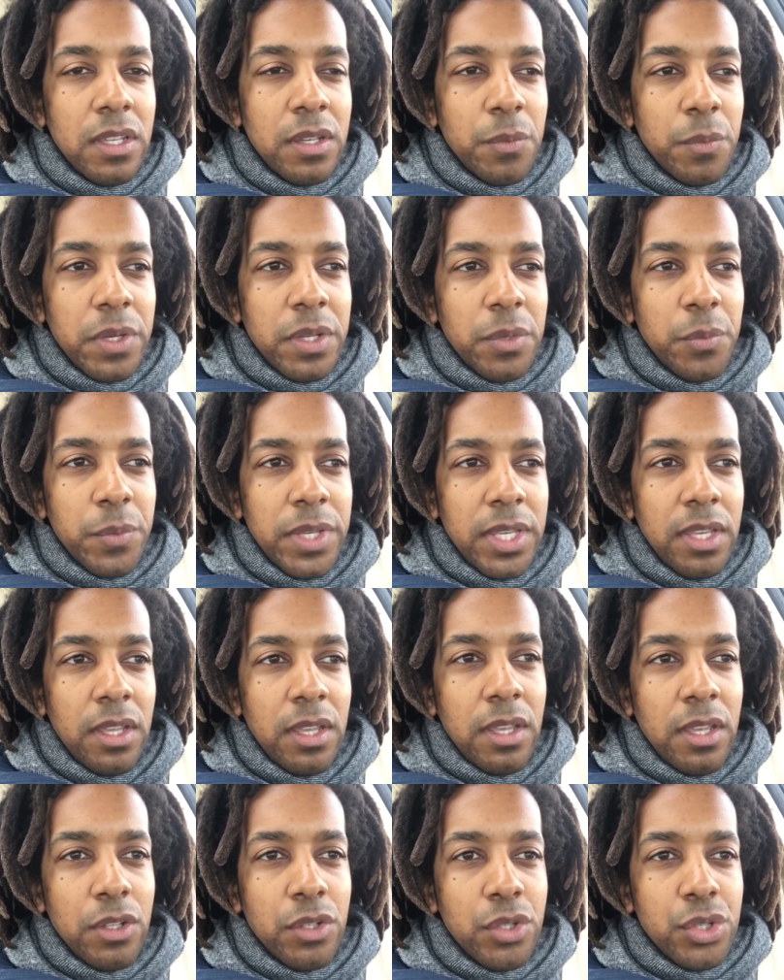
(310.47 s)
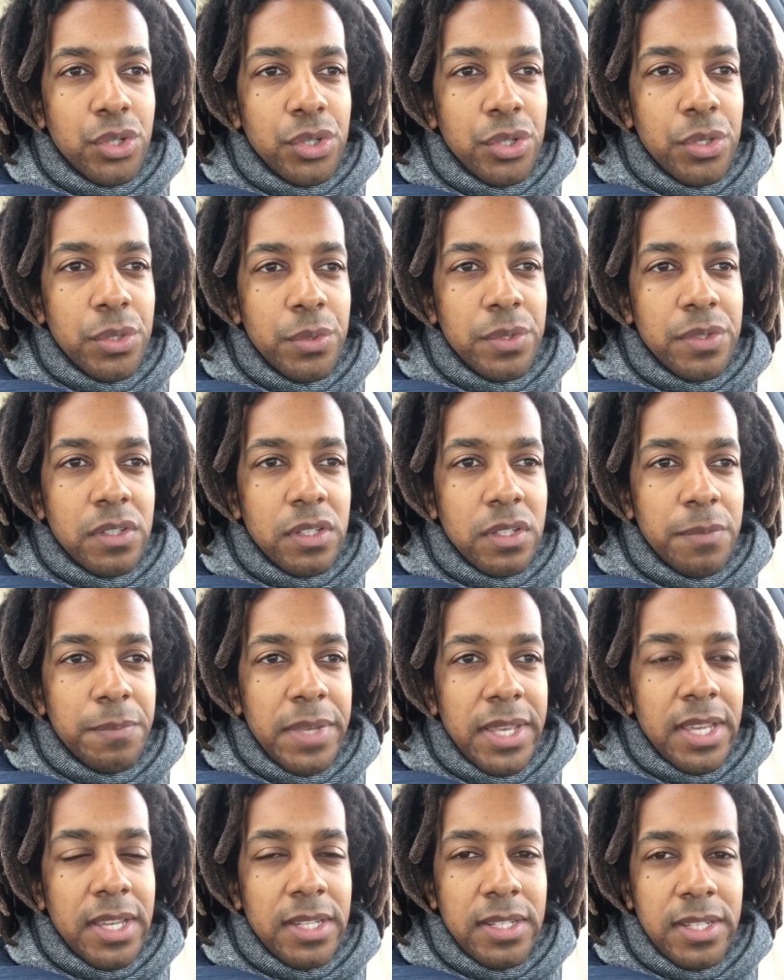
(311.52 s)
when we choose to
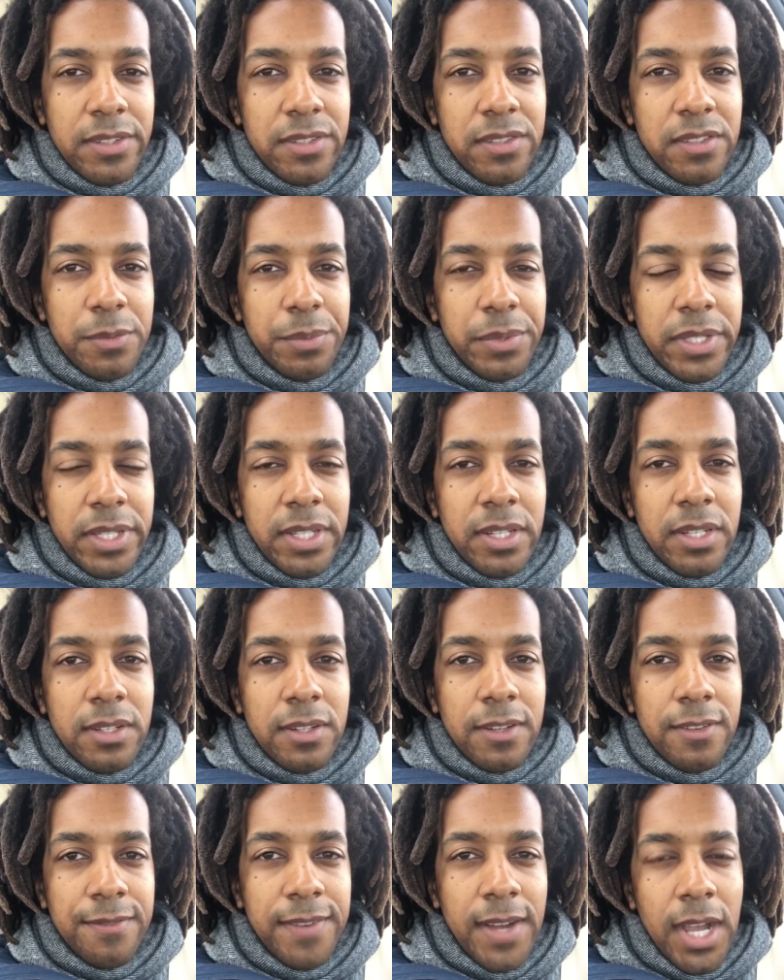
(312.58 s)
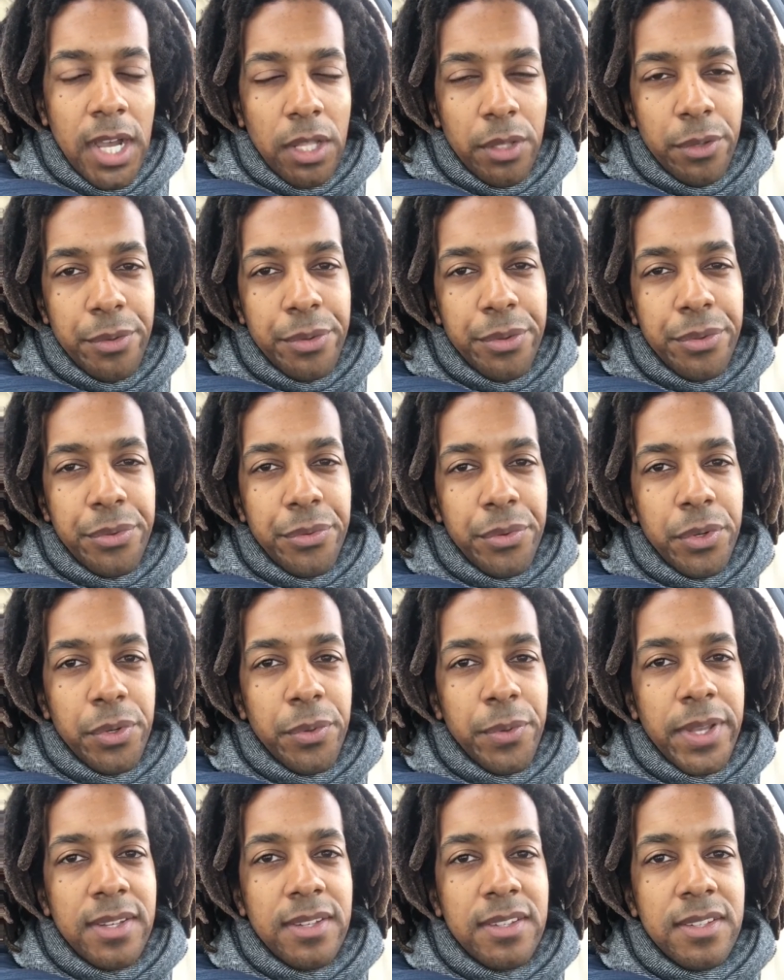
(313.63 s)
make a discipline and to follow
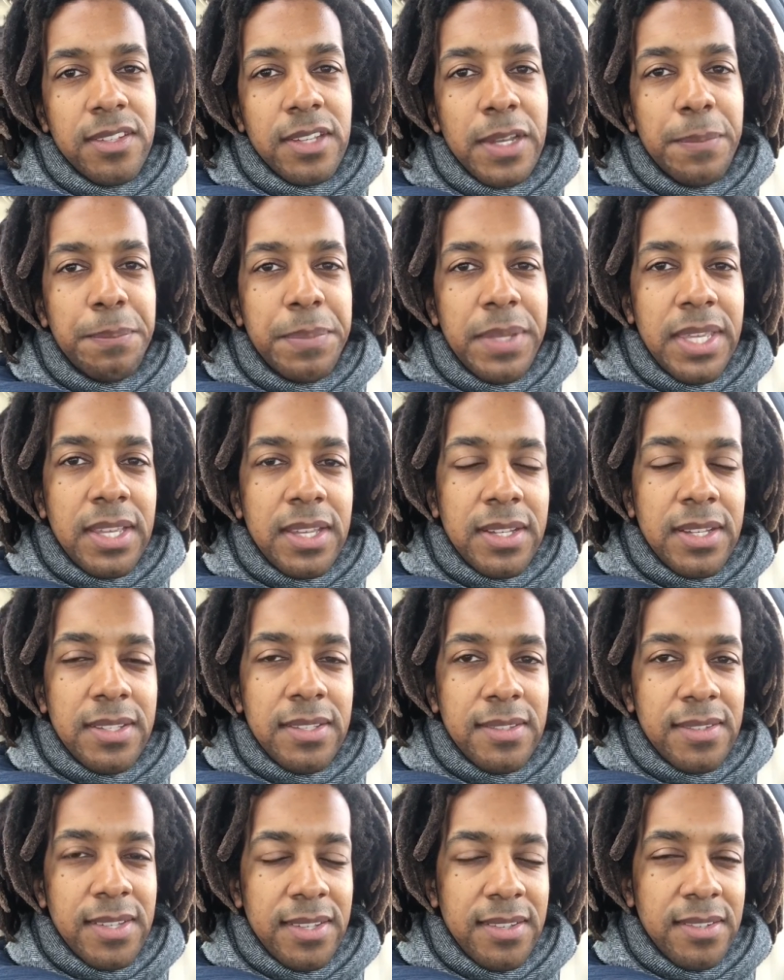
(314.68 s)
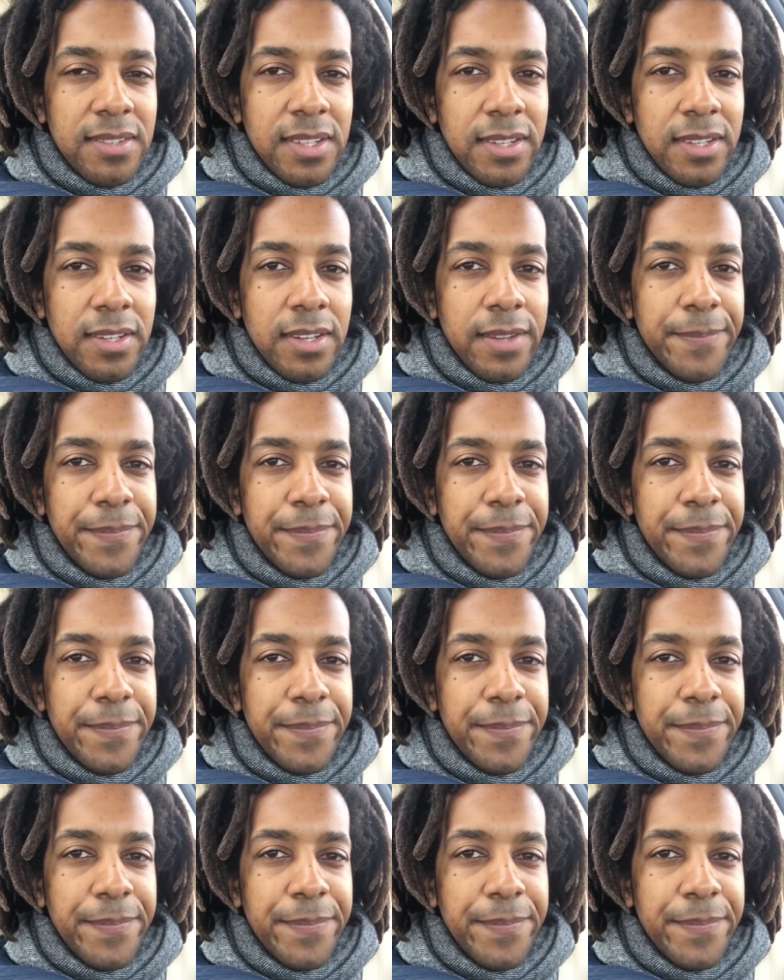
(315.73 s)
through and to be consistent.